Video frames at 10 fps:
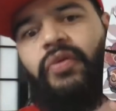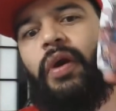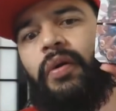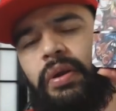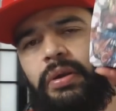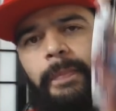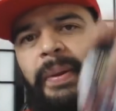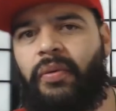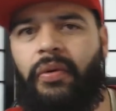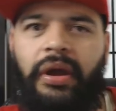if you want one, go
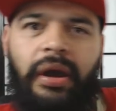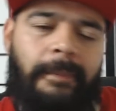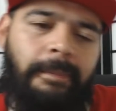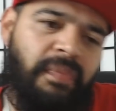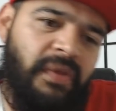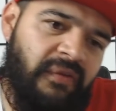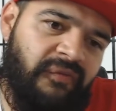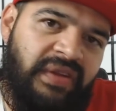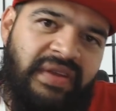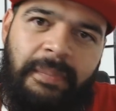pick one up.
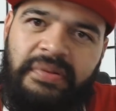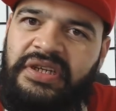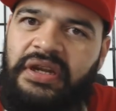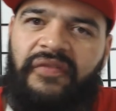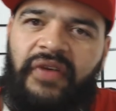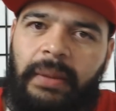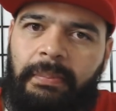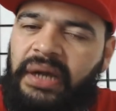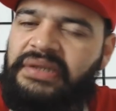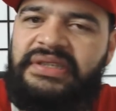15% off
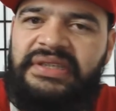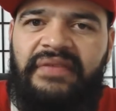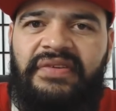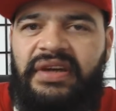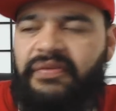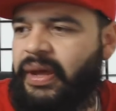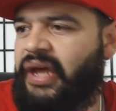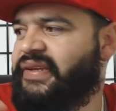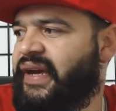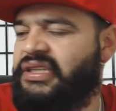$80 could save yourself,
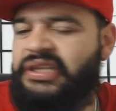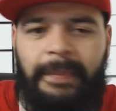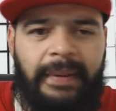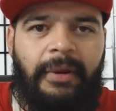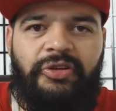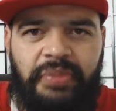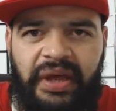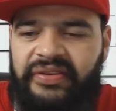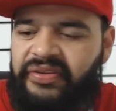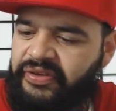man. It's like shipping most
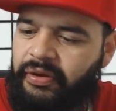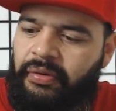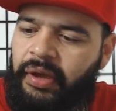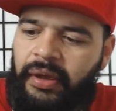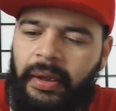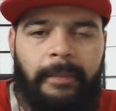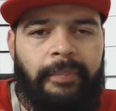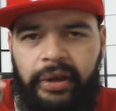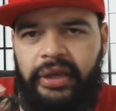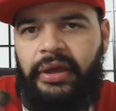places, so
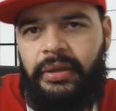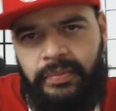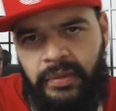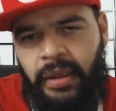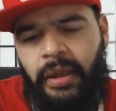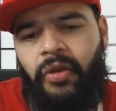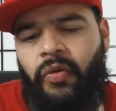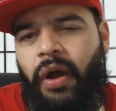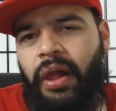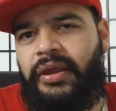pretty good
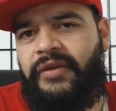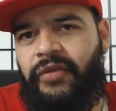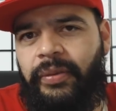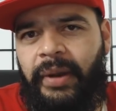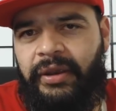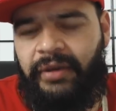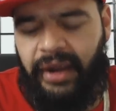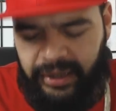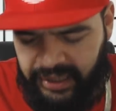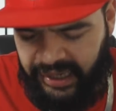quality for the money
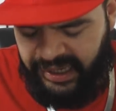right here,